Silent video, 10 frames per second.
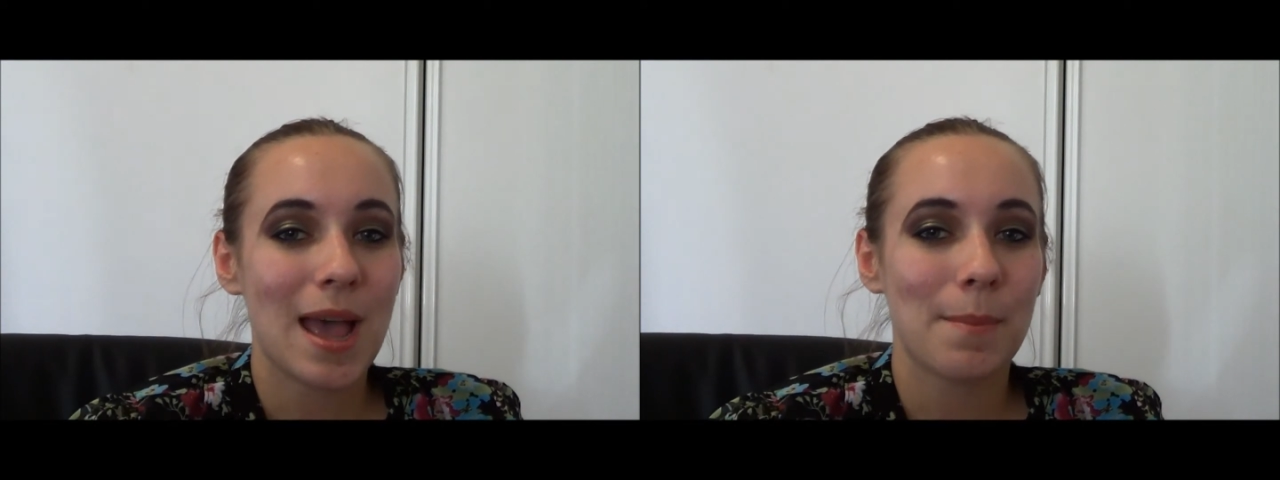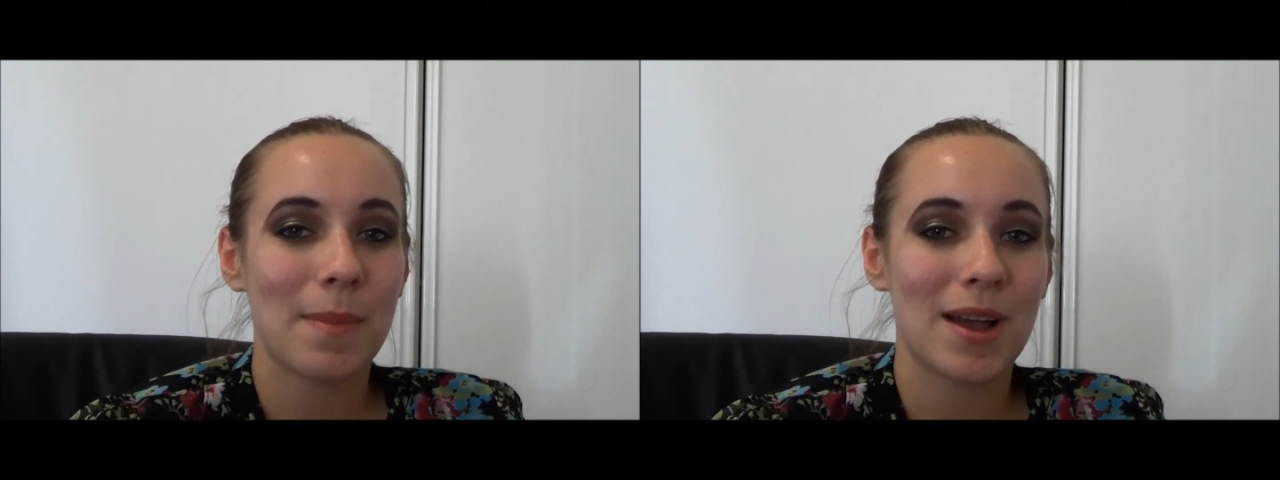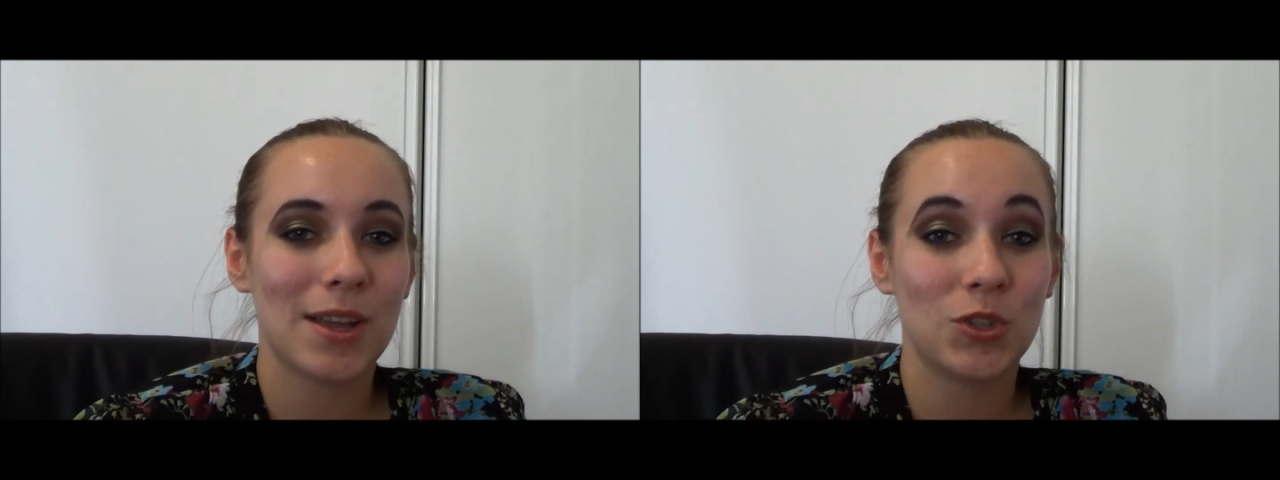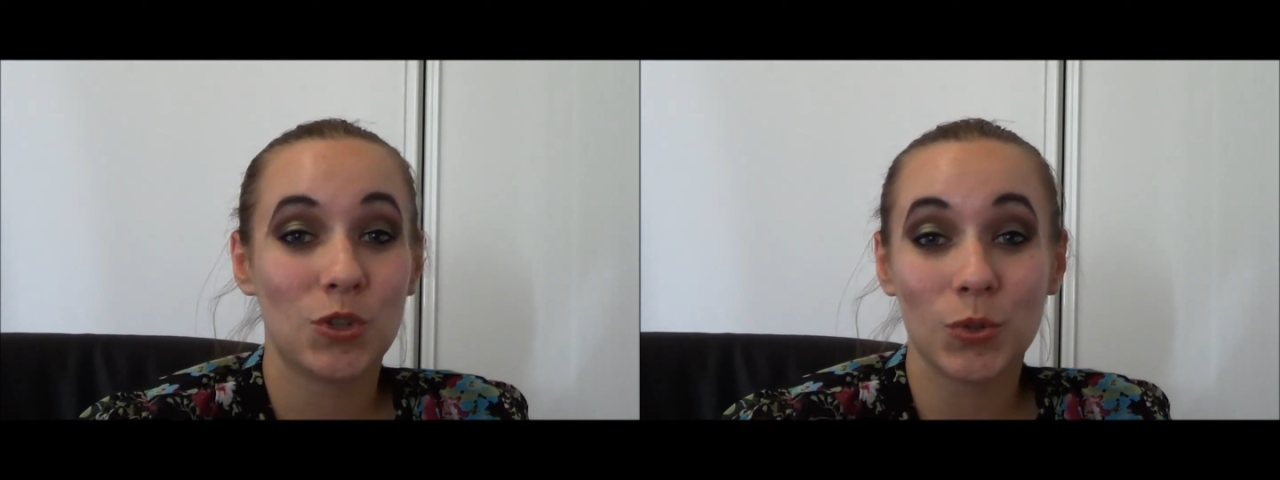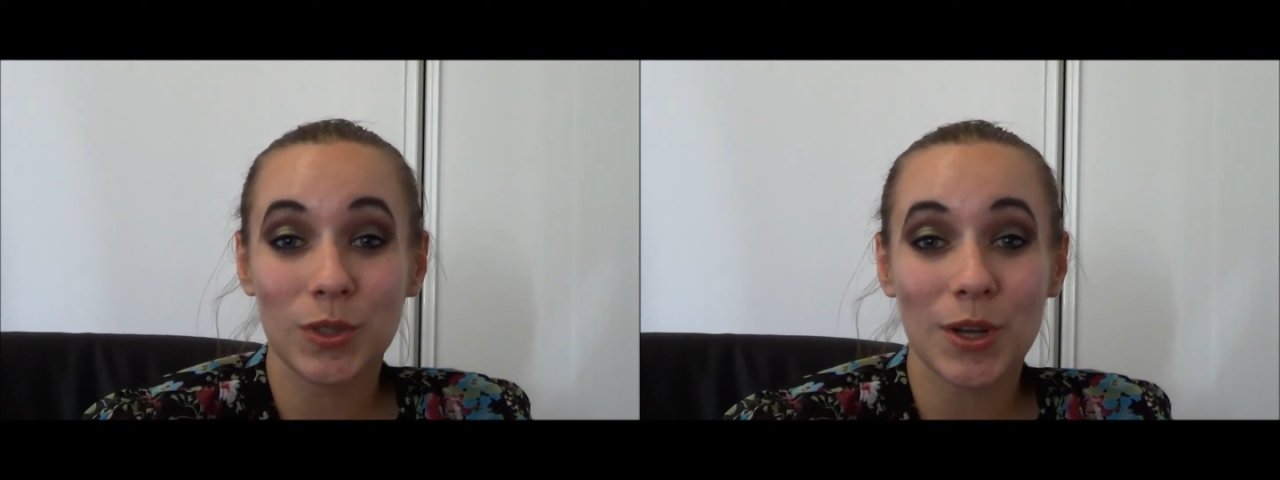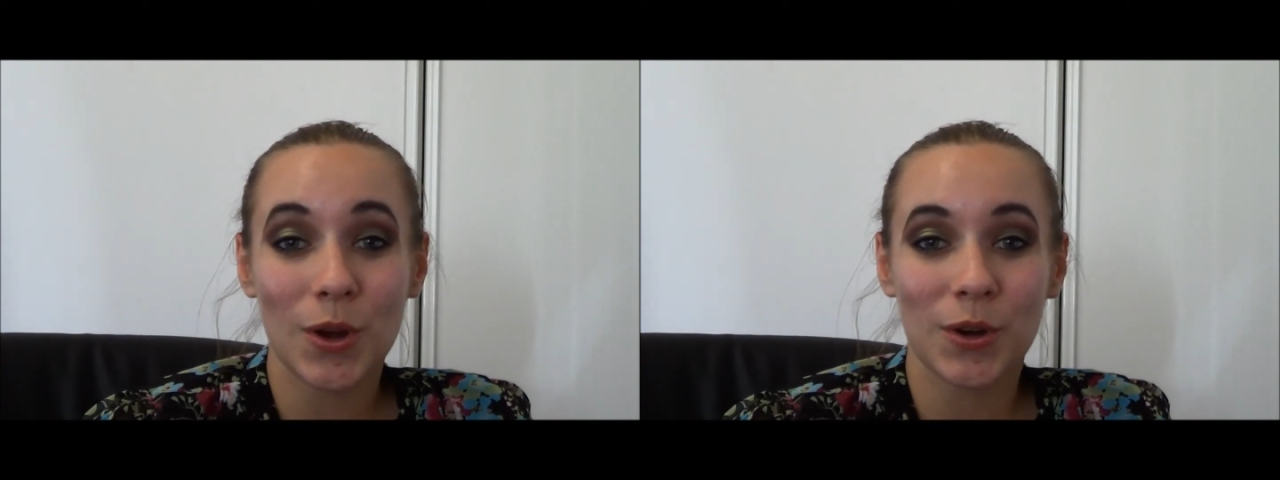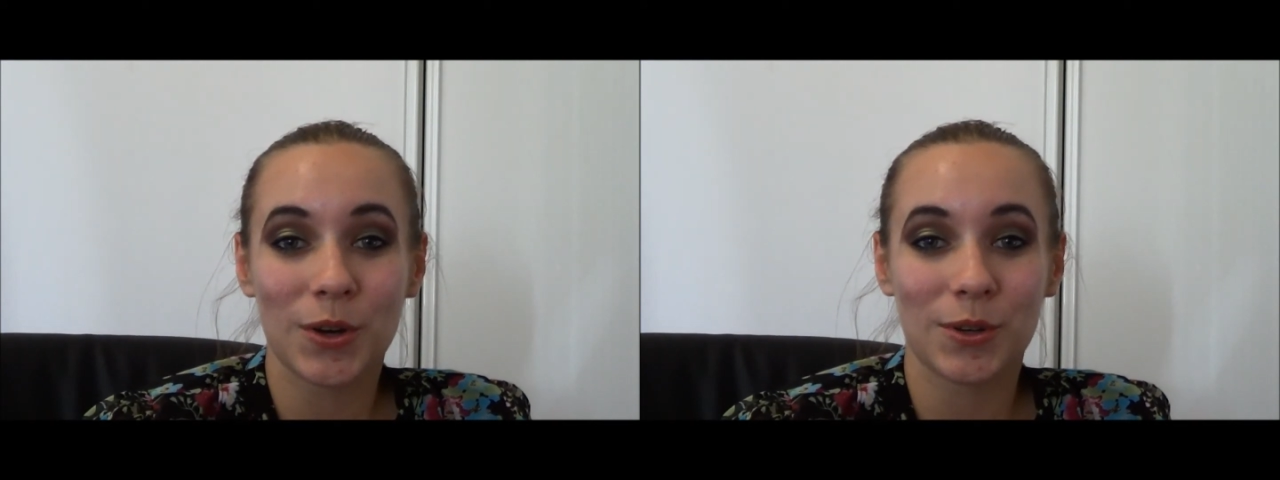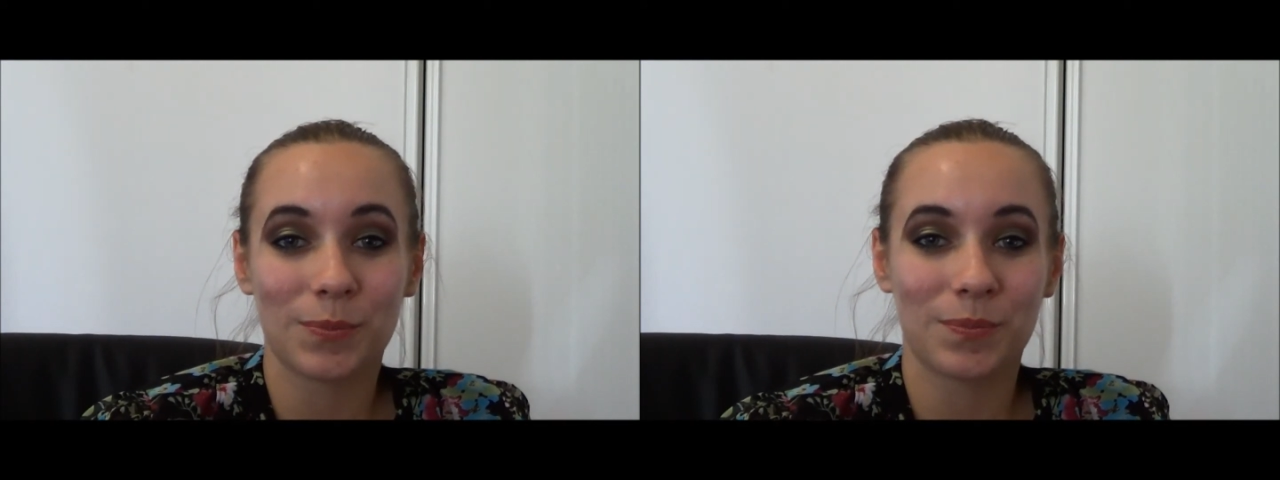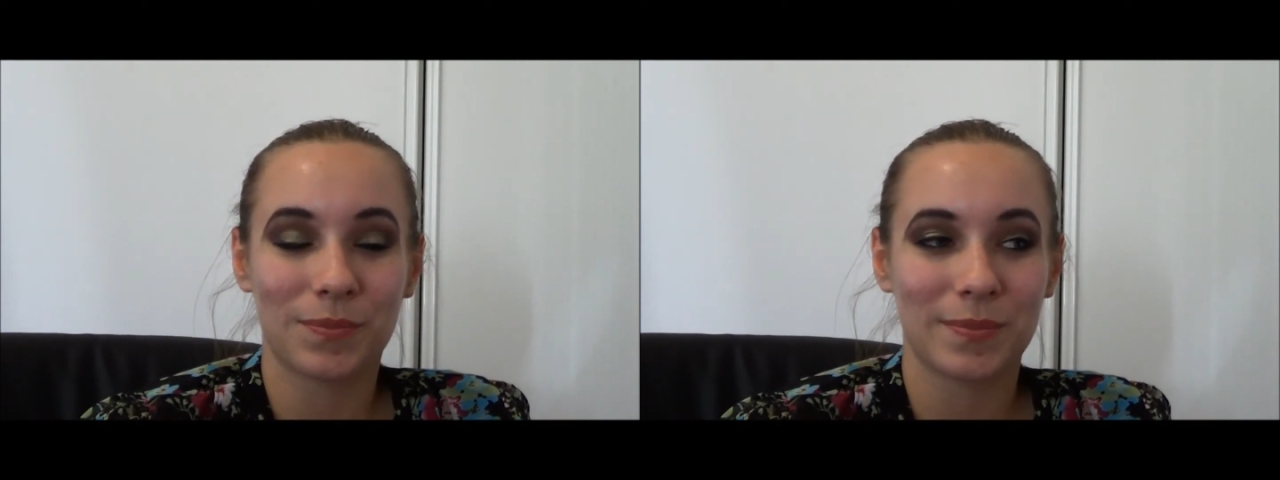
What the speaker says: my jewel tone